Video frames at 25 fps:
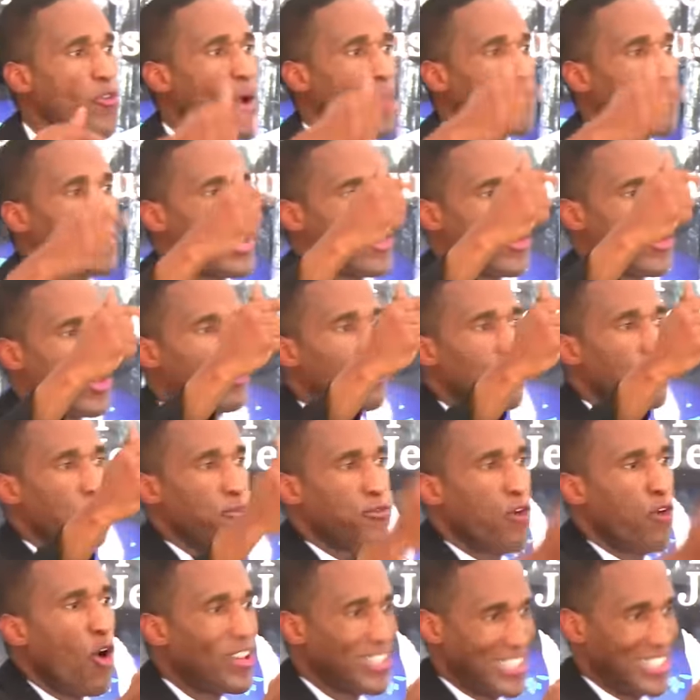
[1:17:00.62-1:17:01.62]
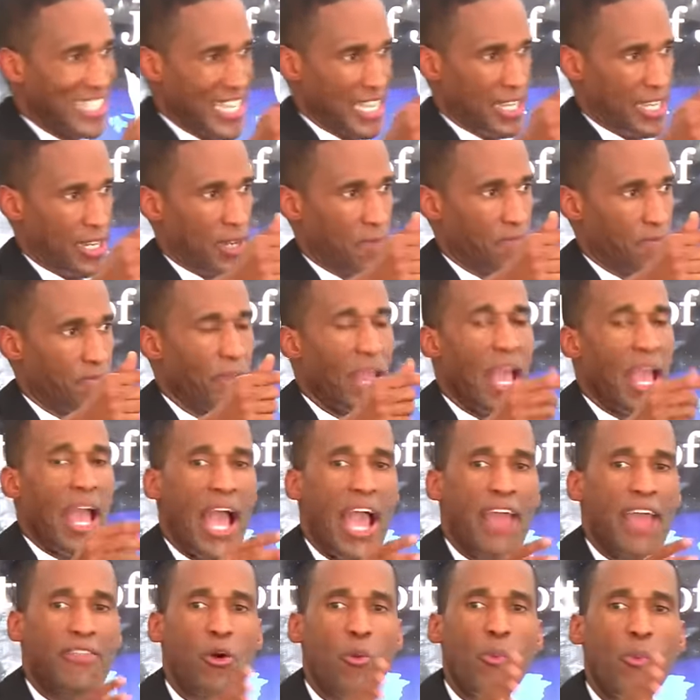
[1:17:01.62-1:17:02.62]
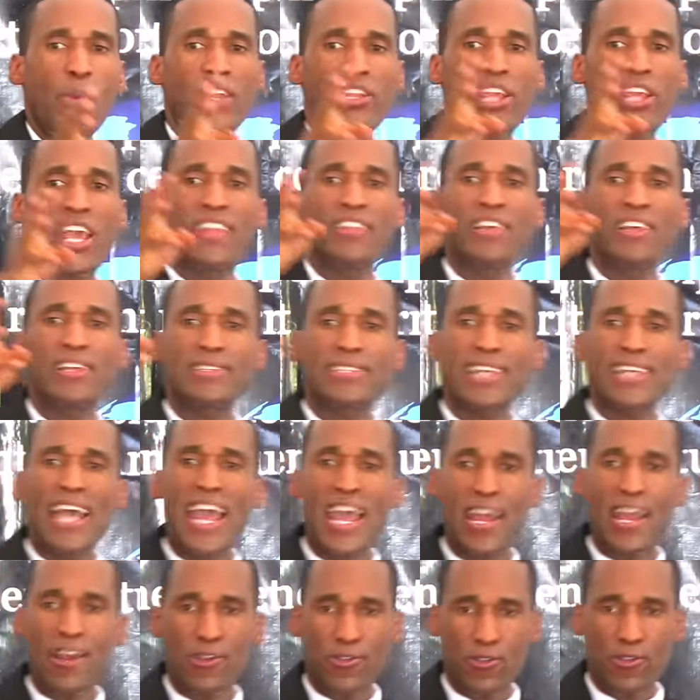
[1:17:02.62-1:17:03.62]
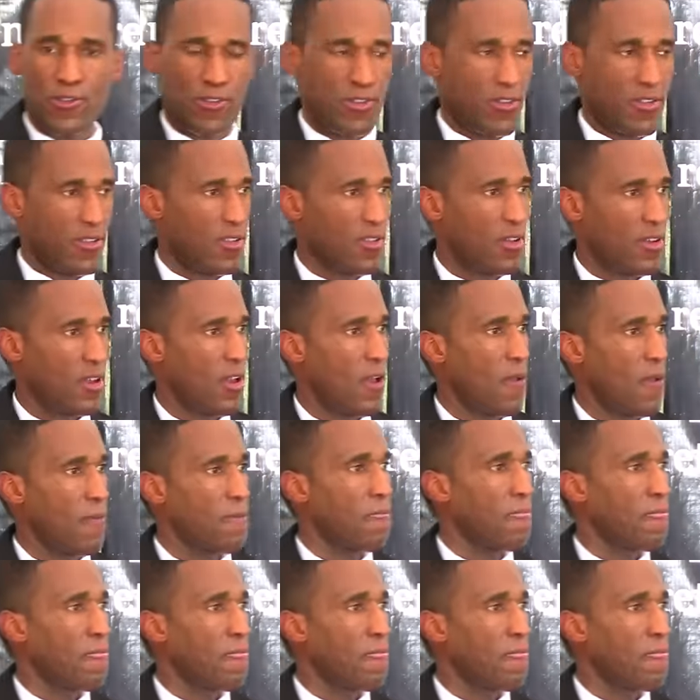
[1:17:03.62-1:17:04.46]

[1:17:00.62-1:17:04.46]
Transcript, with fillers: on Revelation 14, and the wheat and the tares